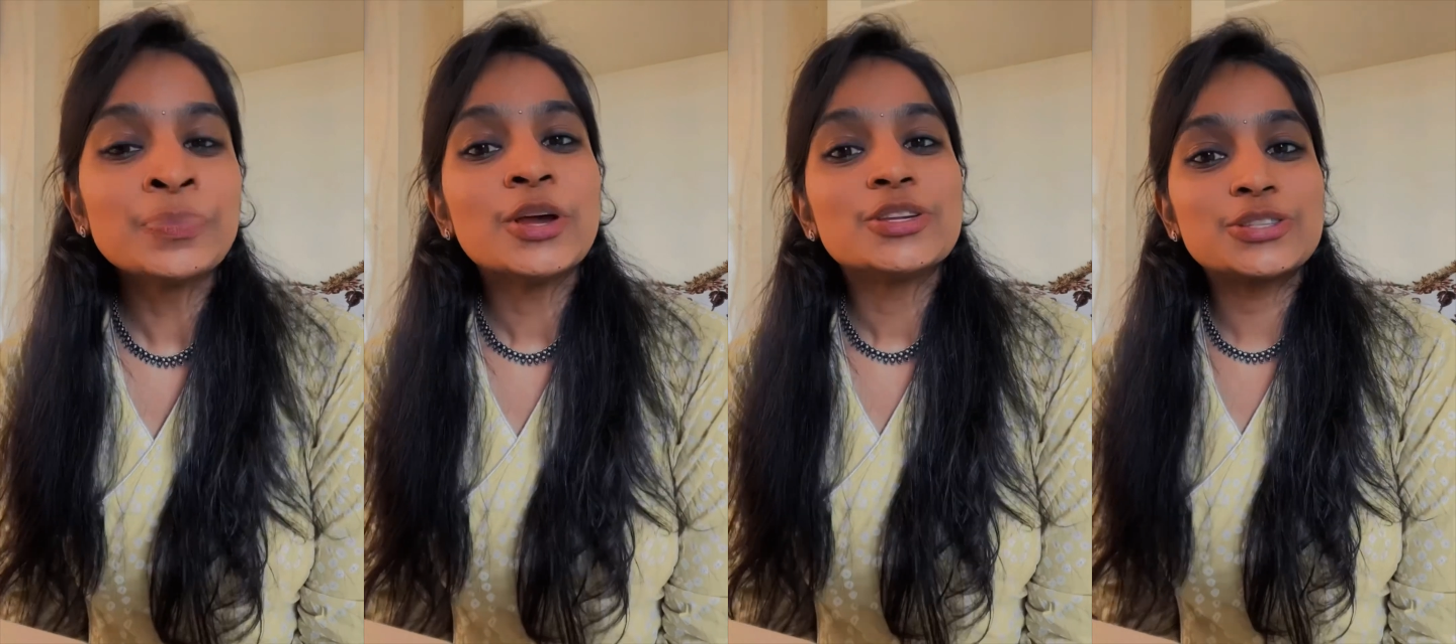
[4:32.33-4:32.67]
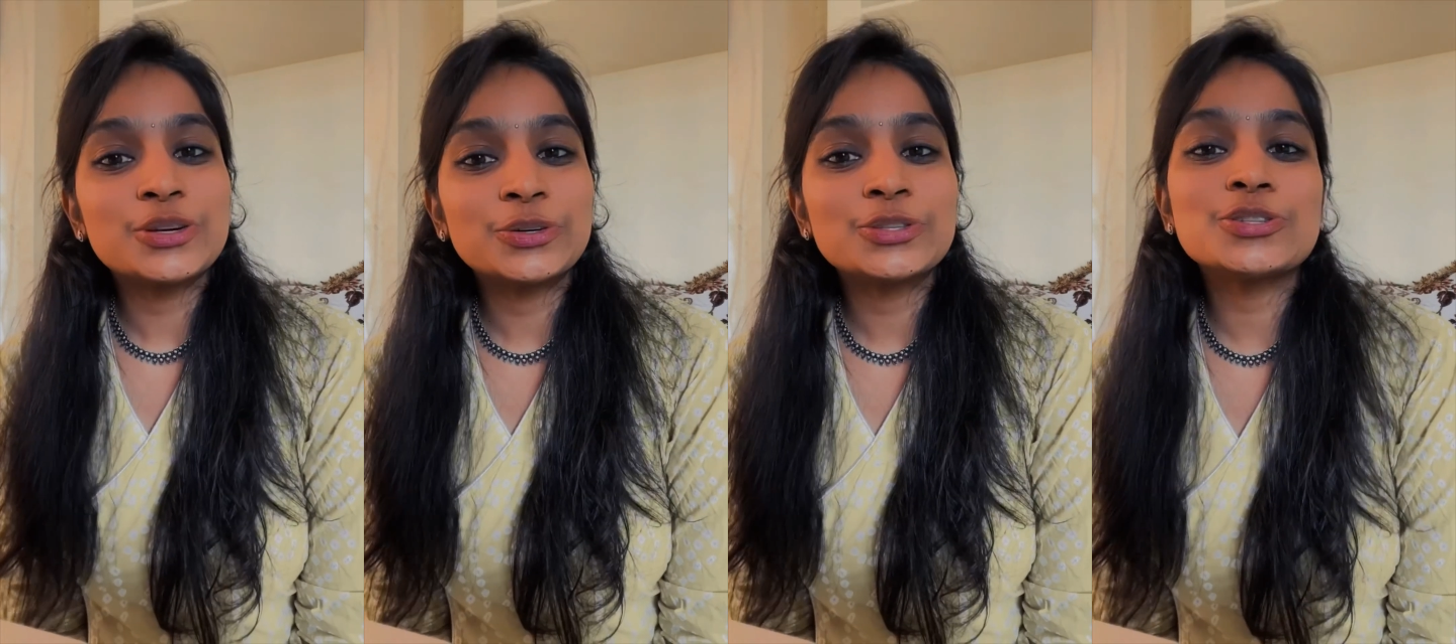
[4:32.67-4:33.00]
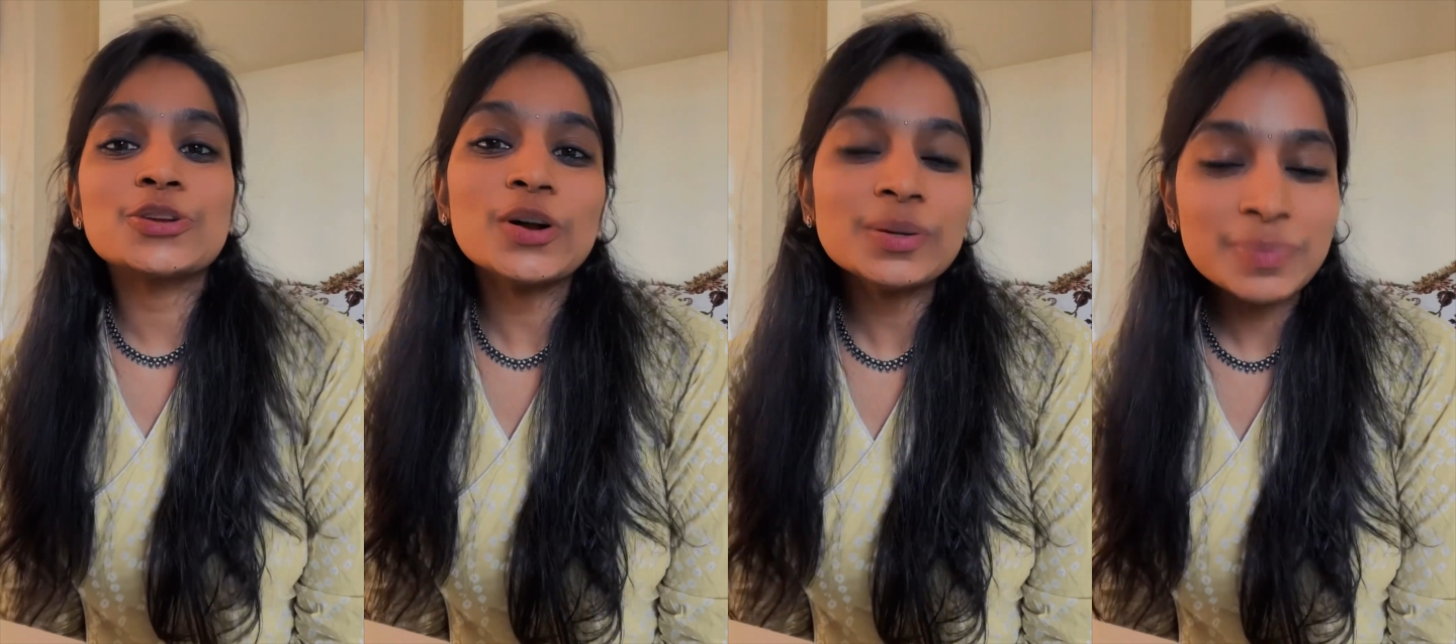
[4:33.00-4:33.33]
so to
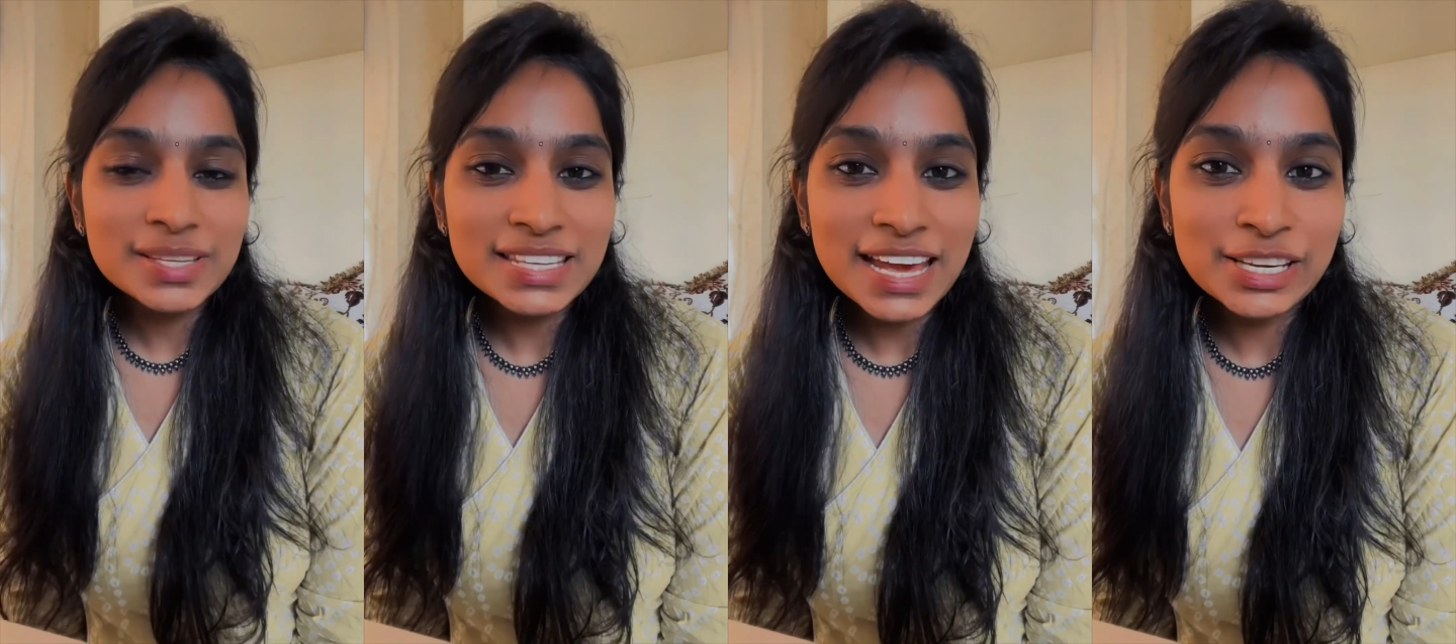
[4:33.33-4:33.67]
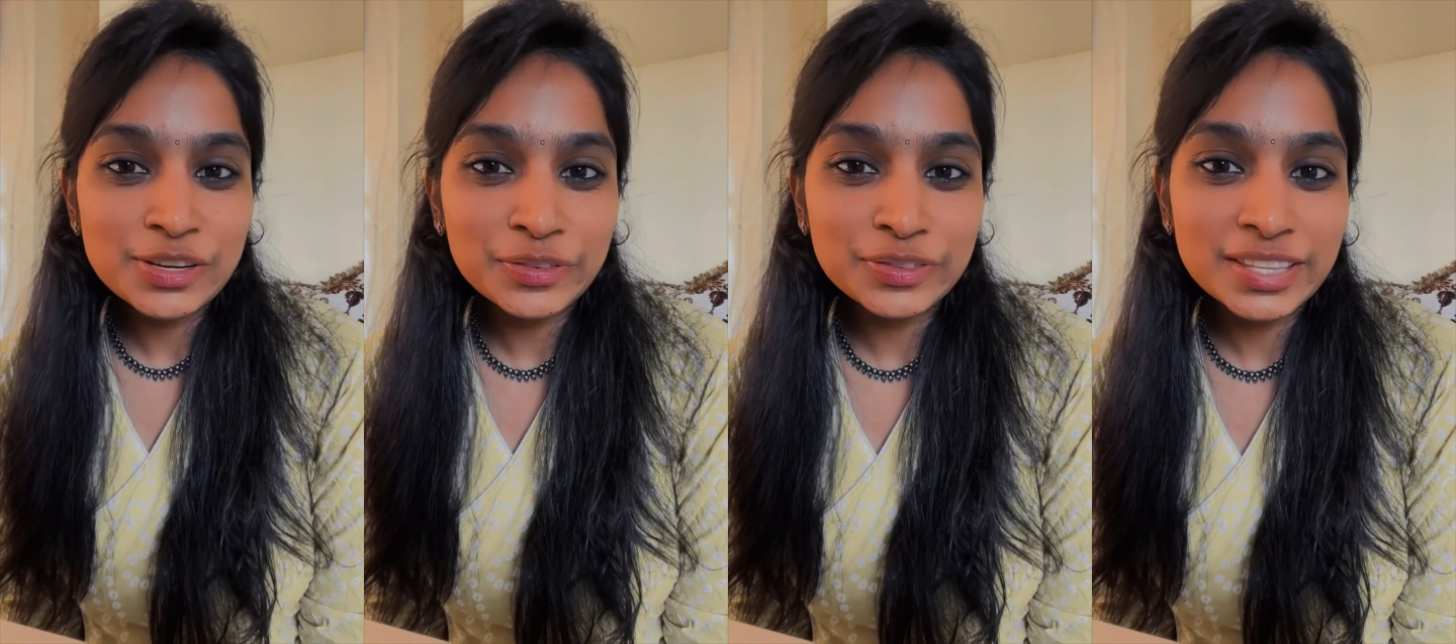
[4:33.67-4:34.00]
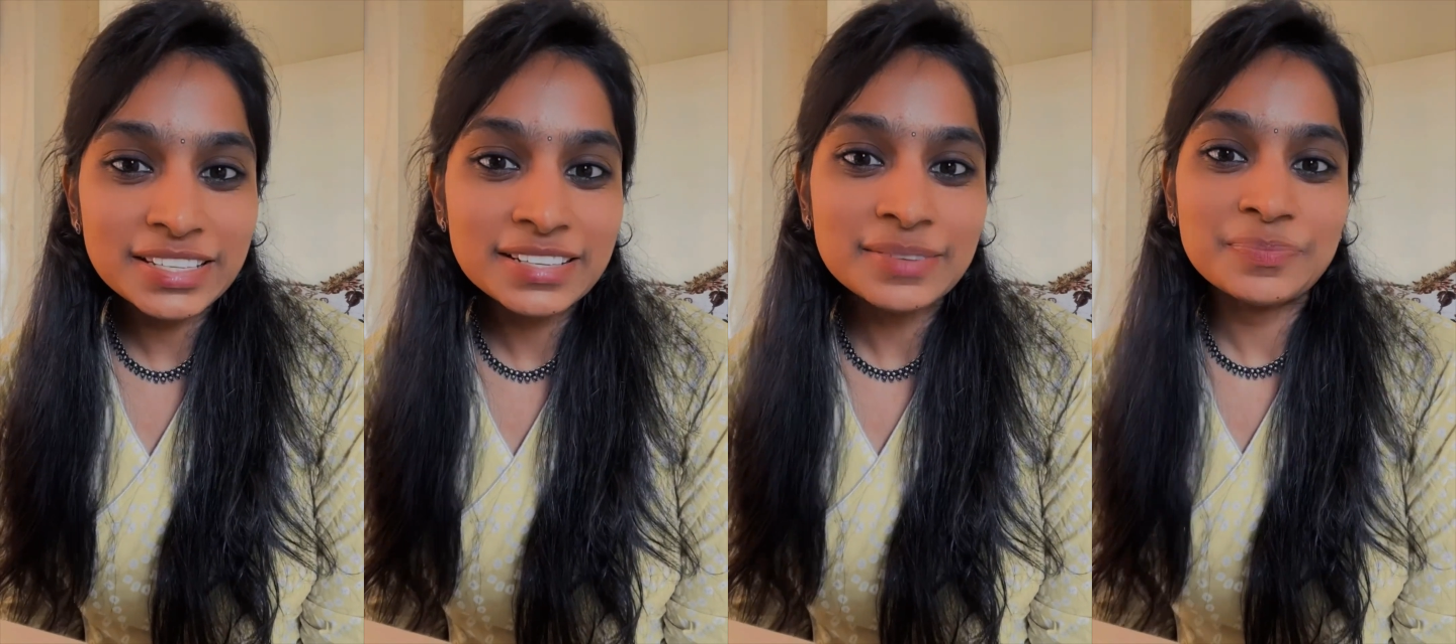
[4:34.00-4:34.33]
not miss any of
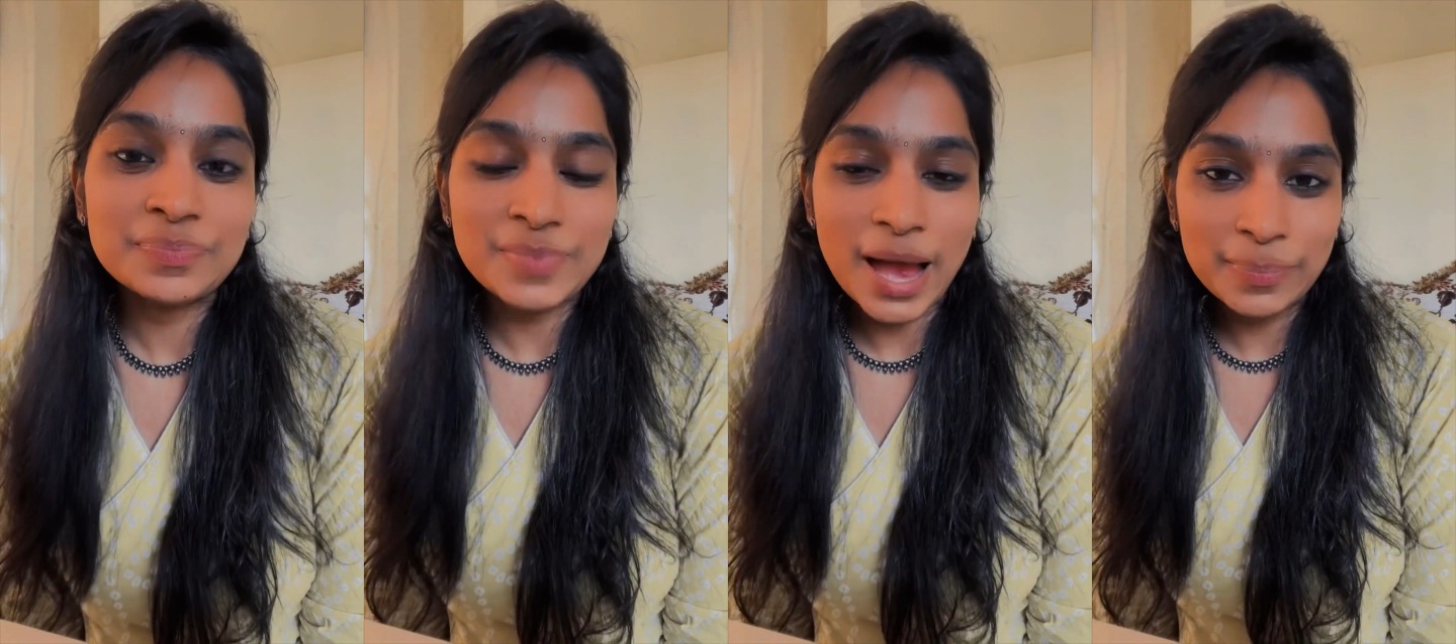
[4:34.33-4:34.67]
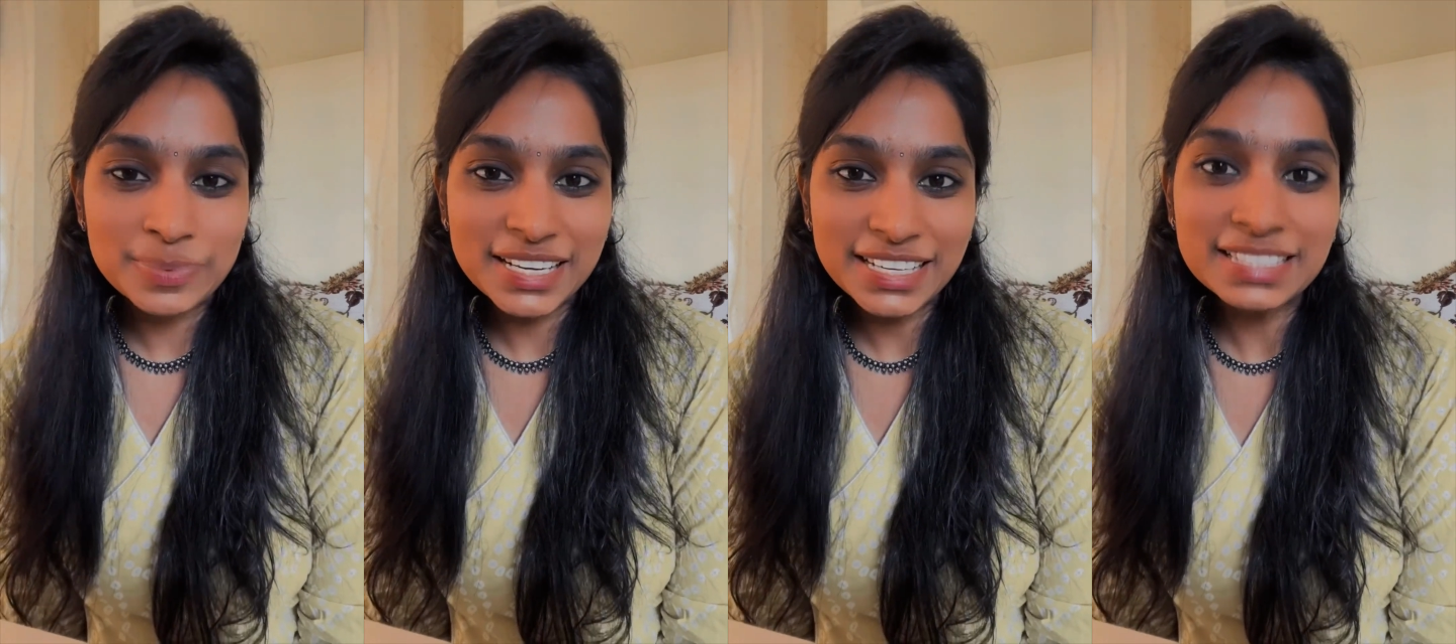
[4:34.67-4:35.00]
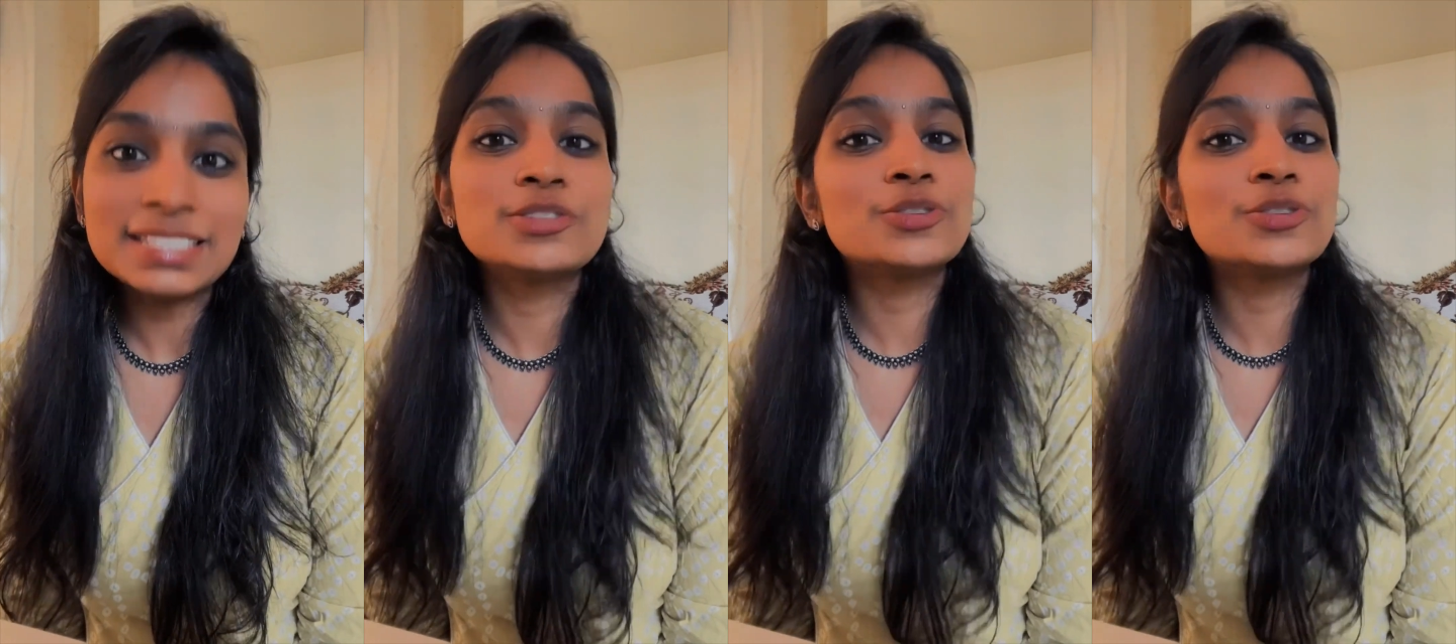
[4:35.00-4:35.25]
the updates,